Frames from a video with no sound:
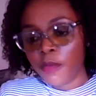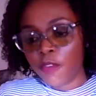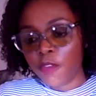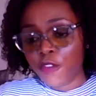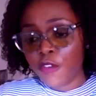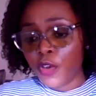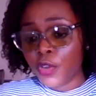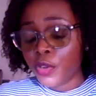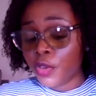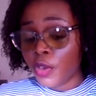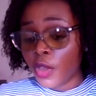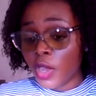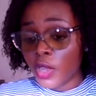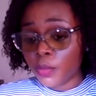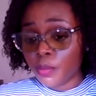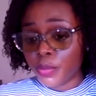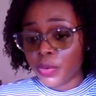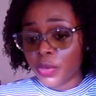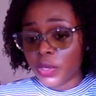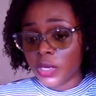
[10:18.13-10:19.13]
for
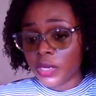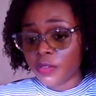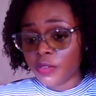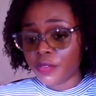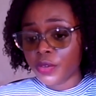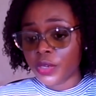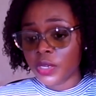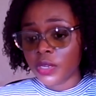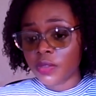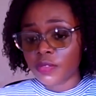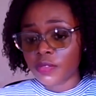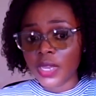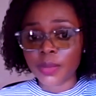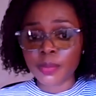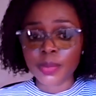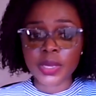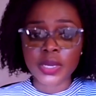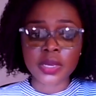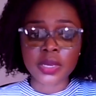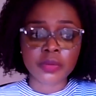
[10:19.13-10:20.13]
non-proliferative
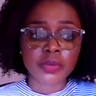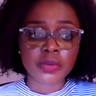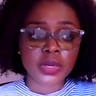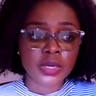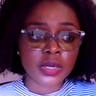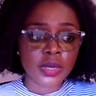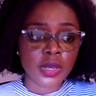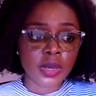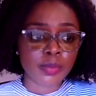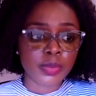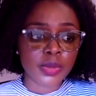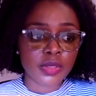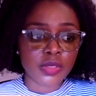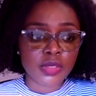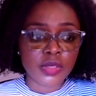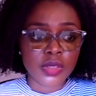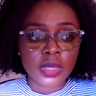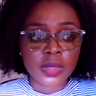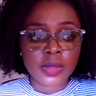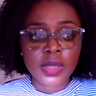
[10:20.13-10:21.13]
diabetic
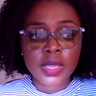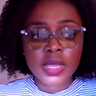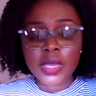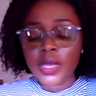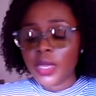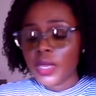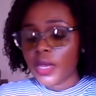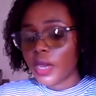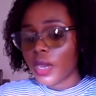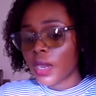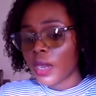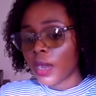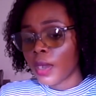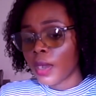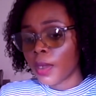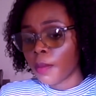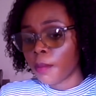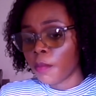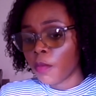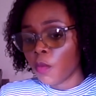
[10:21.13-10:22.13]
retinopathy,
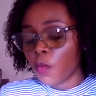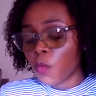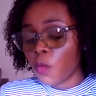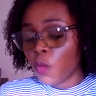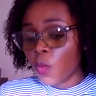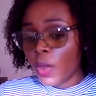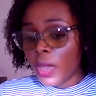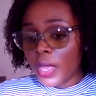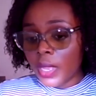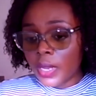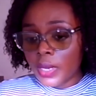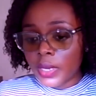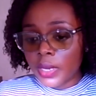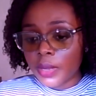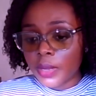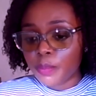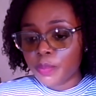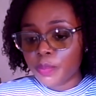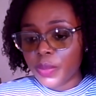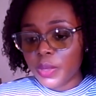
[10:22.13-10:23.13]

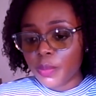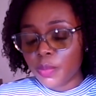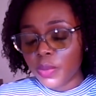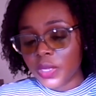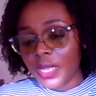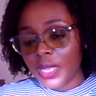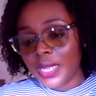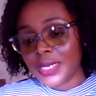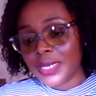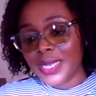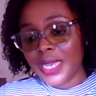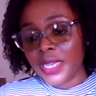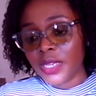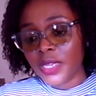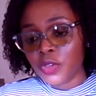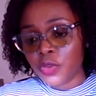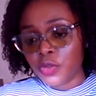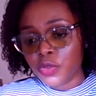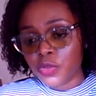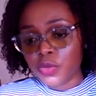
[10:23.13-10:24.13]
when people are
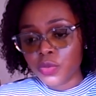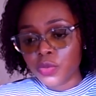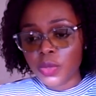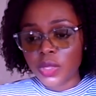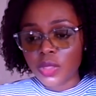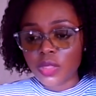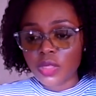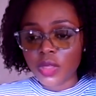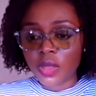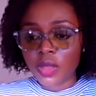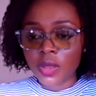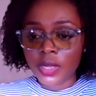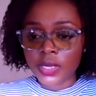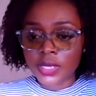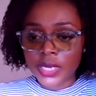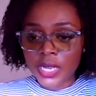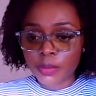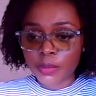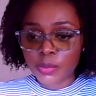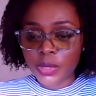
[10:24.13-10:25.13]
diagnosed with
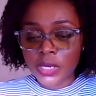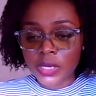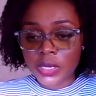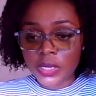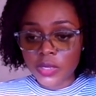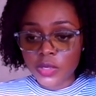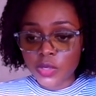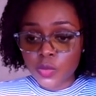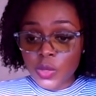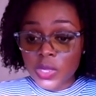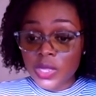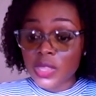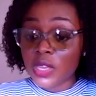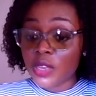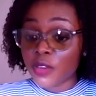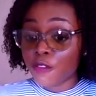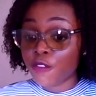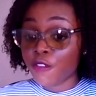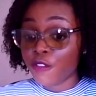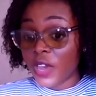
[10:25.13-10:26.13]
diabetes,
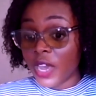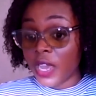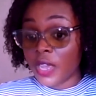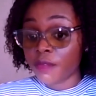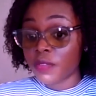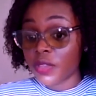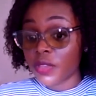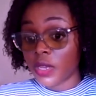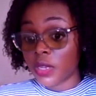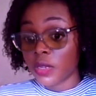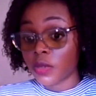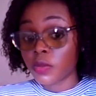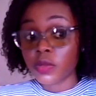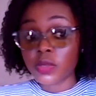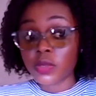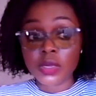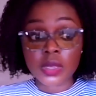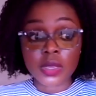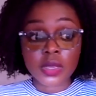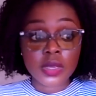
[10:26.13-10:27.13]
within 5
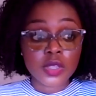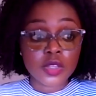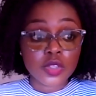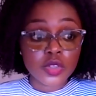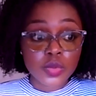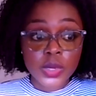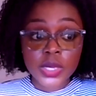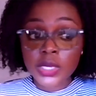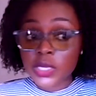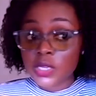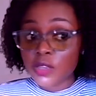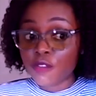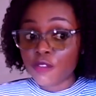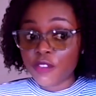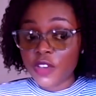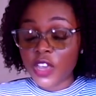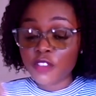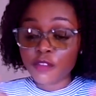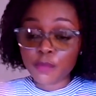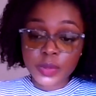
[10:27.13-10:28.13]
years,
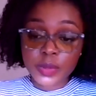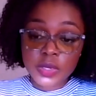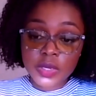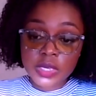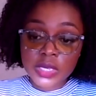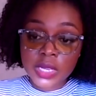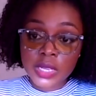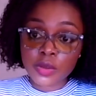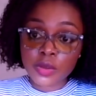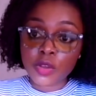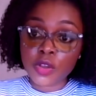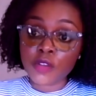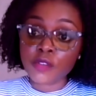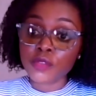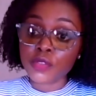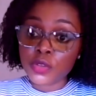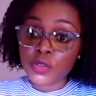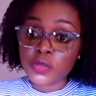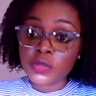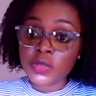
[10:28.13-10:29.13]
25%
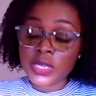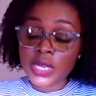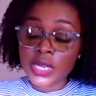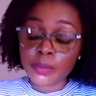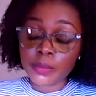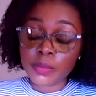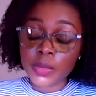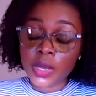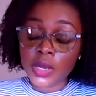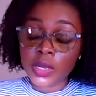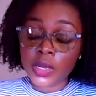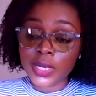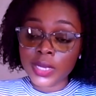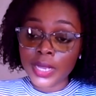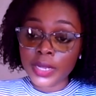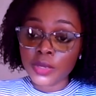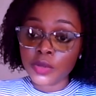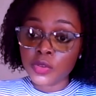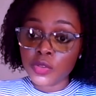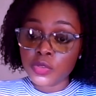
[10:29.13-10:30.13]
of those
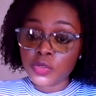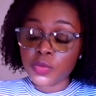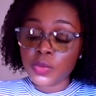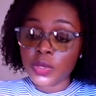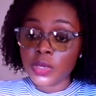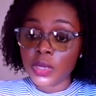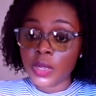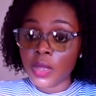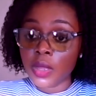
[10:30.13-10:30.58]
diagnosed with